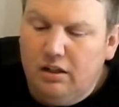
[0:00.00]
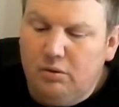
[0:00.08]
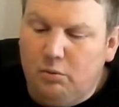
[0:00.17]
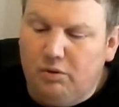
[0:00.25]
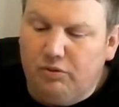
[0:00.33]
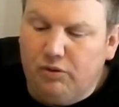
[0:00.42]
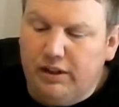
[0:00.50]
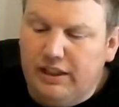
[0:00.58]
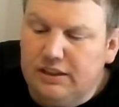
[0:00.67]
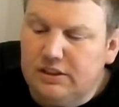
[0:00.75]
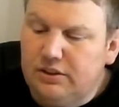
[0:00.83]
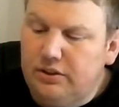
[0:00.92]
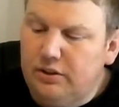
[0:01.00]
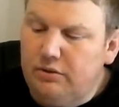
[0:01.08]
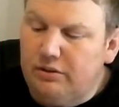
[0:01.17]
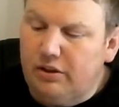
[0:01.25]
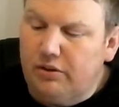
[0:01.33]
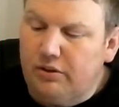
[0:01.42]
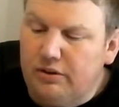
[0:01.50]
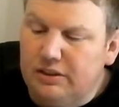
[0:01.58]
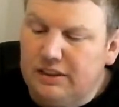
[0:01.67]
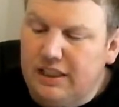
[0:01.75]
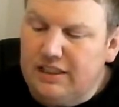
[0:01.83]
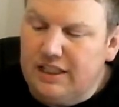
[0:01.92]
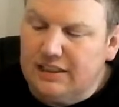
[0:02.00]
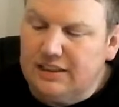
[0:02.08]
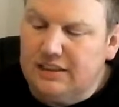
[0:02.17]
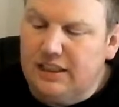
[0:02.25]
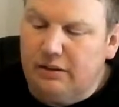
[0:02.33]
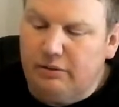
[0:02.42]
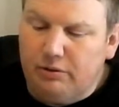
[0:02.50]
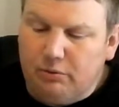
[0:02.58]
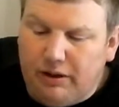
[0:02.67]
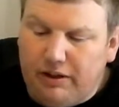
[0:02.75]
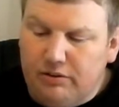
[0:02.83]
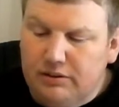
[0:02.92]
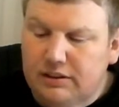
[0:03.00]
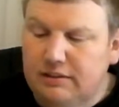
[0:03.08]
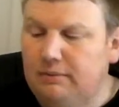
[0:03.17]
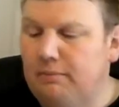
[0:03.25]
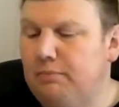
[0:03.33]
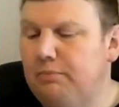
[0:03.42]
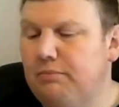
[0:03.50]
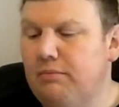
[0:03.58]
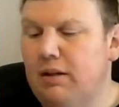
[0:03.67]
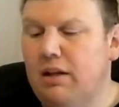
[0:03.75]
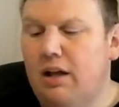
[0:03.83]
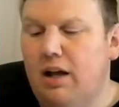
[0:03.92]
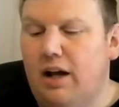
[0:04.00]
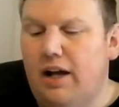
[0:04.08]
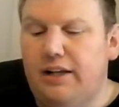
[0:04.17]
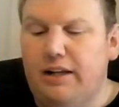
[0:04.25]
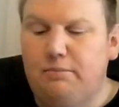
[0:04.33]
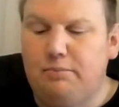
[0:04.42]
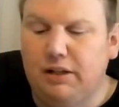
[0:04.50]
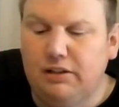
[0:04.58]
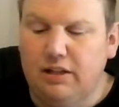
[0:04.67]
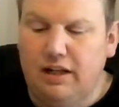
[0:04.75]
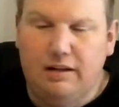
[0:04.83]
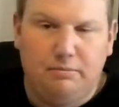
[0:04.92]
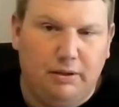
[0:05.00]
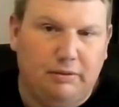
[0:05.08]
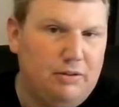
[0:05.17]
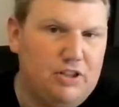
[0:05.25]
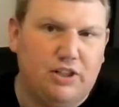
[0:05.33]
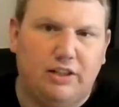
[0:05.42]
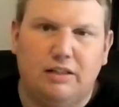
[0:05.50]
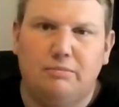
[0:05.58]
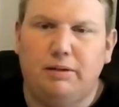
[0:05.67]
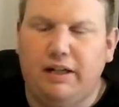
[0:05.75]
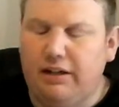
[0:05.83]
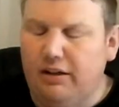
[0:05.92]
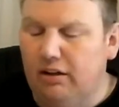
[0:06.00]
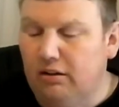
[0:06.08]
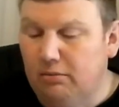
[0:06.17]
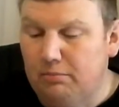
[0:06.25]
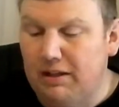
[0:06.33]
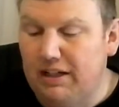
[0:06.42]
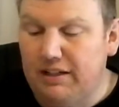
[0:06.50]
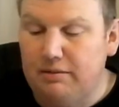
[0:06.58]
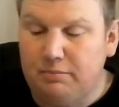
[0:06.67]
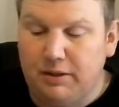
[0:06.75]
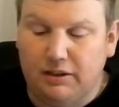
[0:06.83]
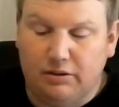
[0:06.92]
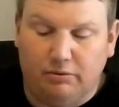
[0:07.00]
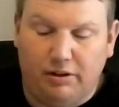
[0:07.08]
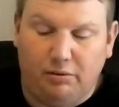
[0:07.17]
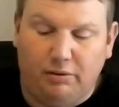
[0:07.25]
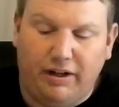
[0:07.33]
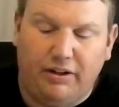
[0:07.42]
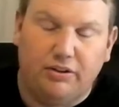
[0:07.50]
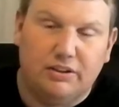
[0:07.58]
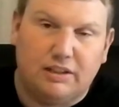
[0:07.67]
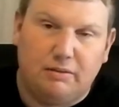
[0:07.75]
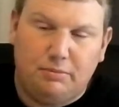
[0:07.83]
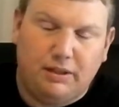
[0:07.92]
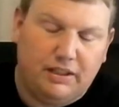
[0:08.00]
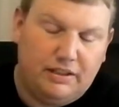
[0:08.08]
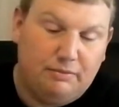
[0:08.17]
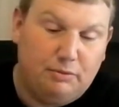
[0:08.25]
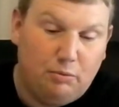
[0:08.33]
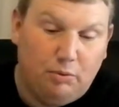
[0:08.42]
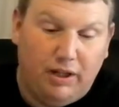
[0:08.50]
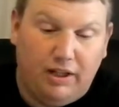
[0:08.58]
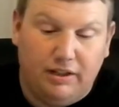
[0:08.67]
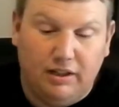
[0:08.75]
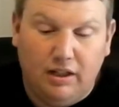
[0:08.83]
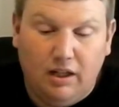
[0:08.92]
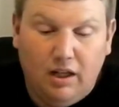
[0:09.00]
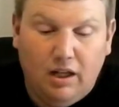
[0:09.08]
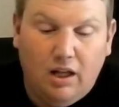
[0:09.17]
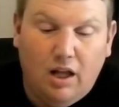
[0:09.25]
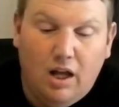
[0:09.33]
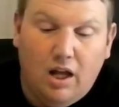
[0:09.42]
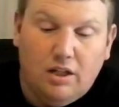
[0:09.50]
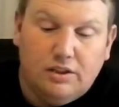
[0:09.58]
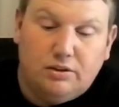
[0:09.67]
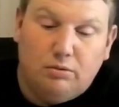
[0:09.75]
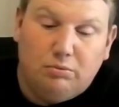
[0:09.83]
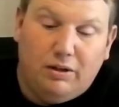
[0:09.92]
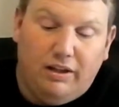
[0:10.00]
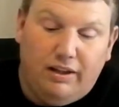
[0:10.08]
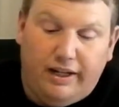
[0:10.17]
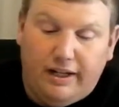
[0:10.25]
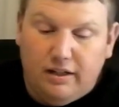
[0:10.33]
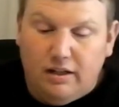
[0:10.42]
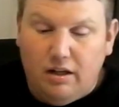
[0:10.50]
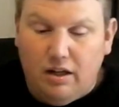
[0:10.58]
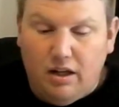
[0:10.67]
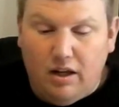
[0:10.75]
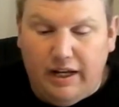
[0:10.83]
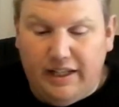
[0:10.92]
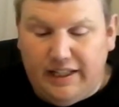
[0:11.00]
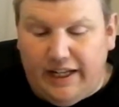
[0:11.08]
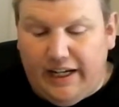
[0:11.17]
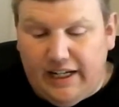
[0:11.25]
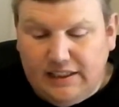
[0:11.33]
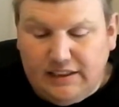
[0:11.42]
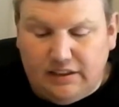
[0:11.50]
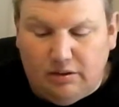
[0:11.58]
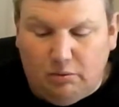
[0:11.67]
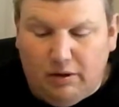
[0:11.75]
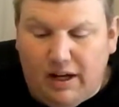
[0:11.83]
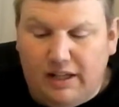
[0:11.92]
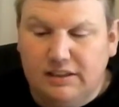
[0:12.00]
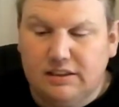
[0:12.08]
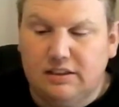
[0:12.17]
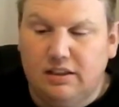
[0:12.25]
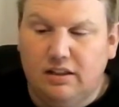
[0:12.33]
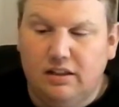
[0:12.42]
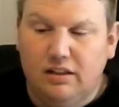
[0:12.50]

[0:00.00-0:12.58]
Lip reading: Wolverines 2 and the 3rd seed Texas Tech Red Raiders. I did pick Michigan to be here, but I did pick the Red Raiders. I'm picking them to win. So really, in the East and the West,